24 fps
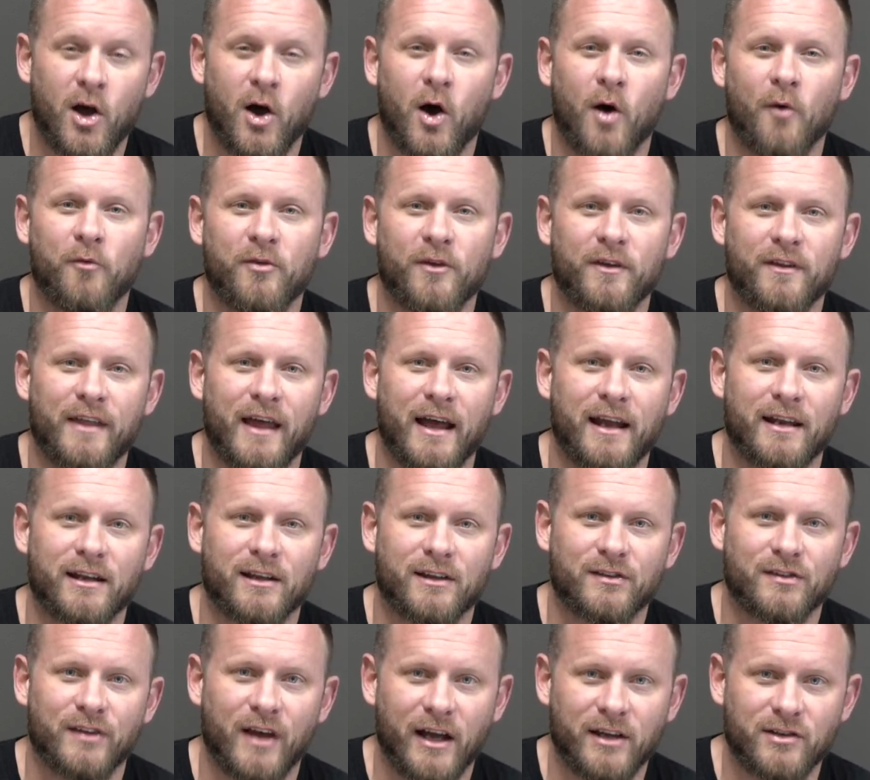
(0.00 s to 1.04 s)
Hopefully that
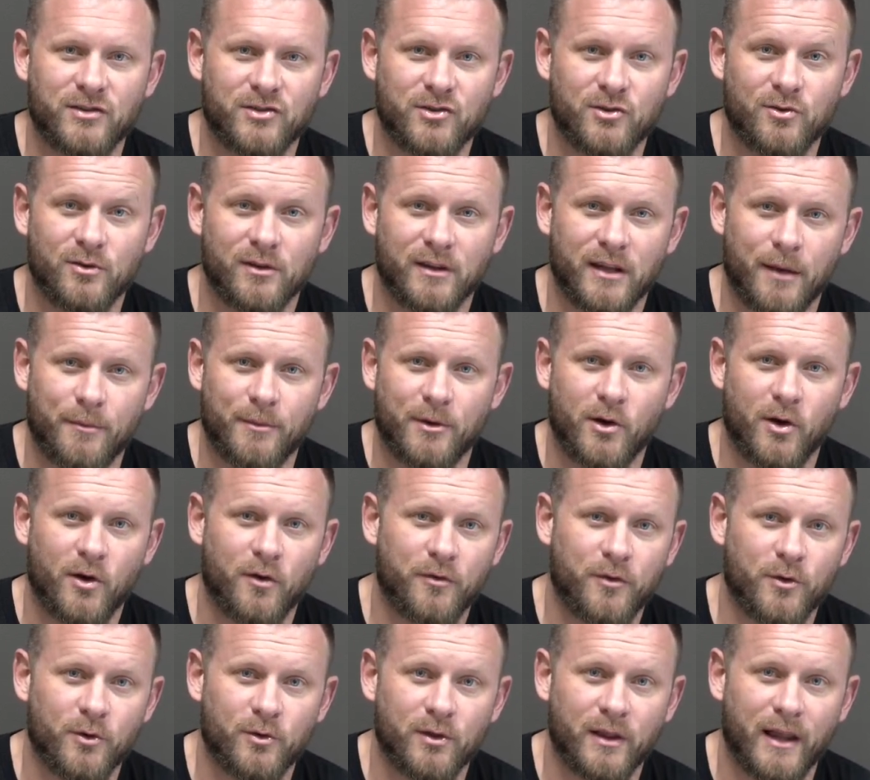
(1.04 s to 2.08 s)
excites you. Let me know
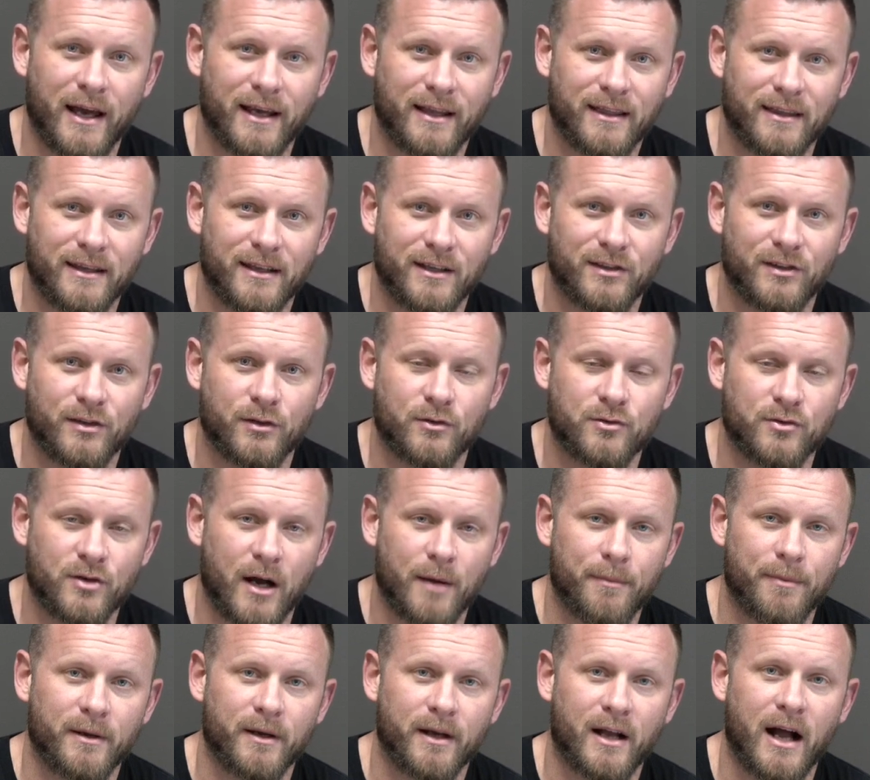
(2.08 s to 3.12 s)
if you like this.
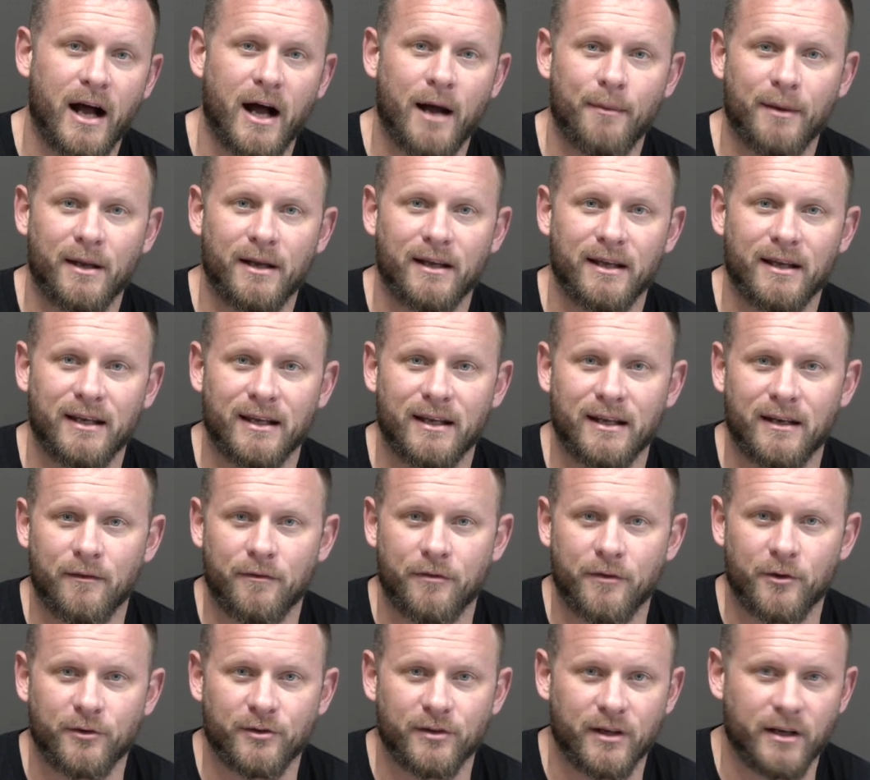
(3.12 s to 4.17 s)
Drop a comment in if
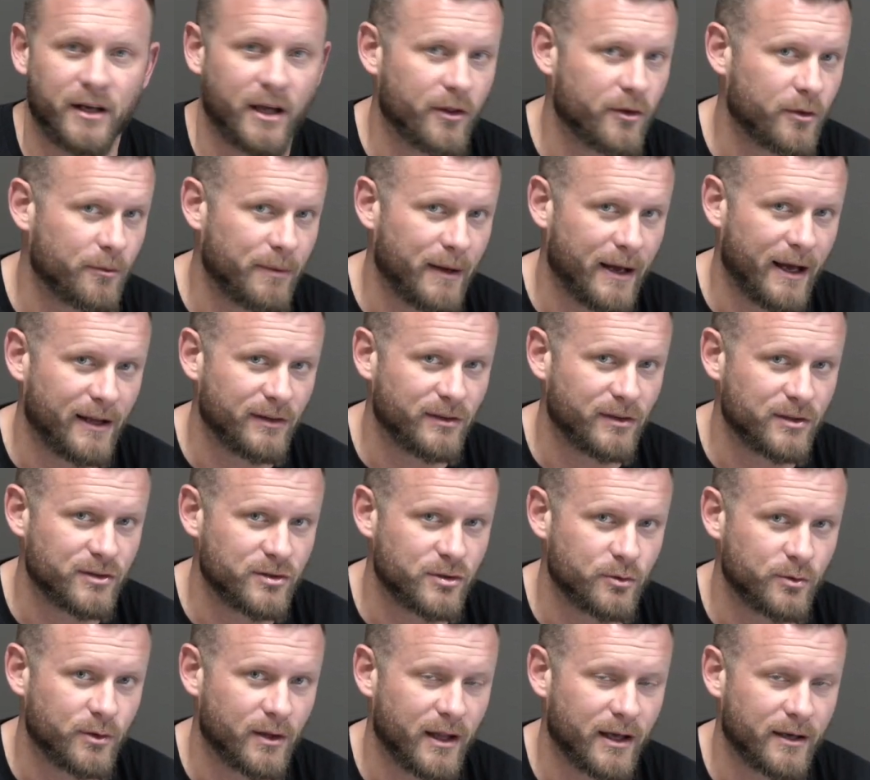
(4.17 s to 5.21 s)
there's another passage
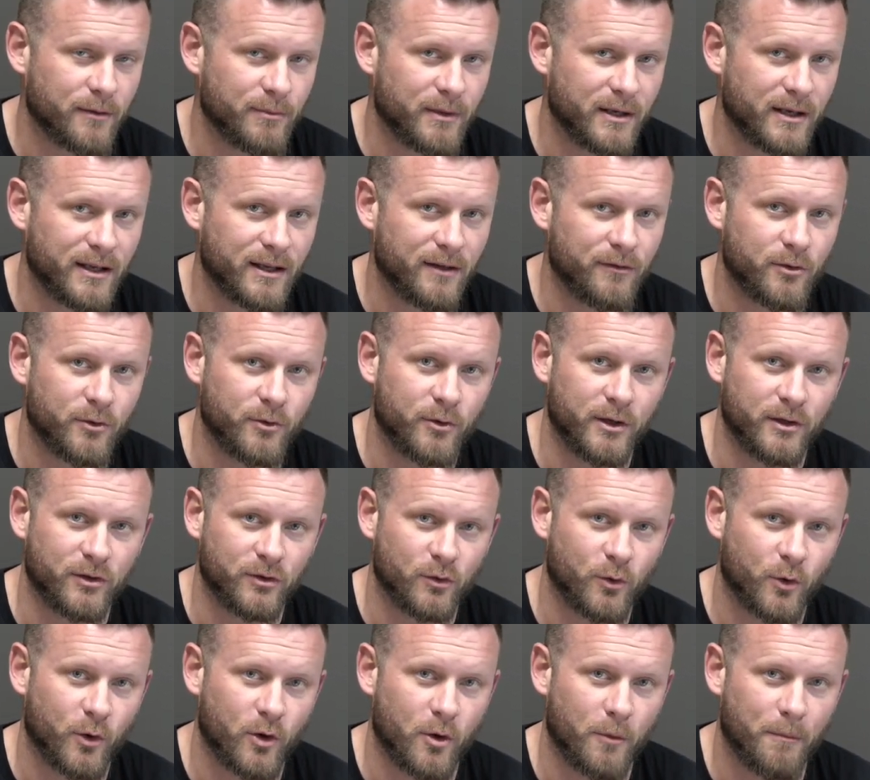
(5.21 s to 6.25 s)
you would like me to give you
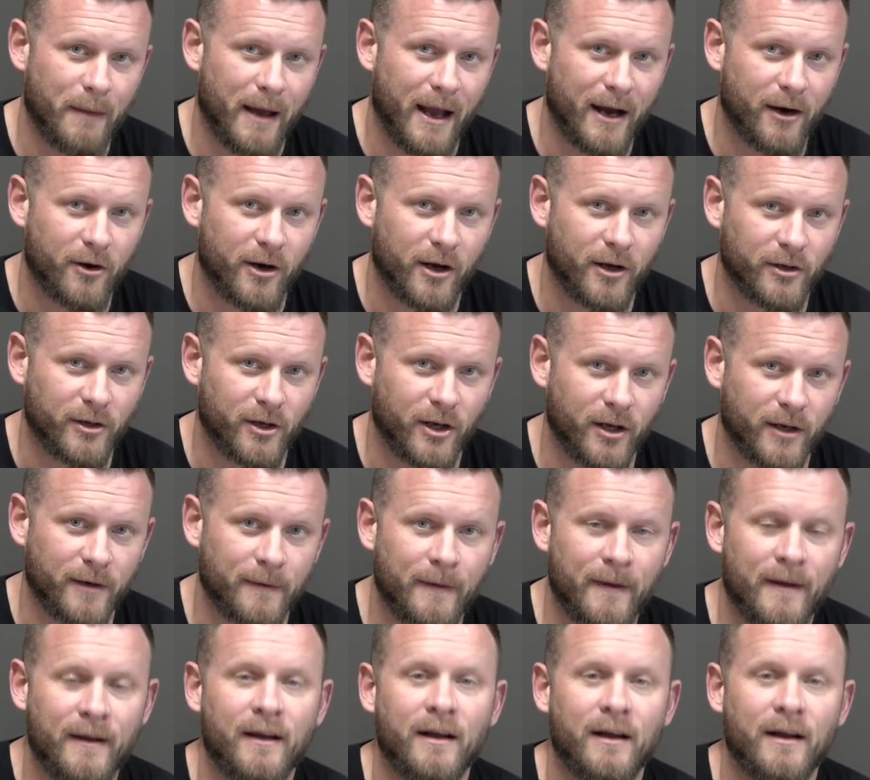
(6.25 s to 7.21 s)
historical background on.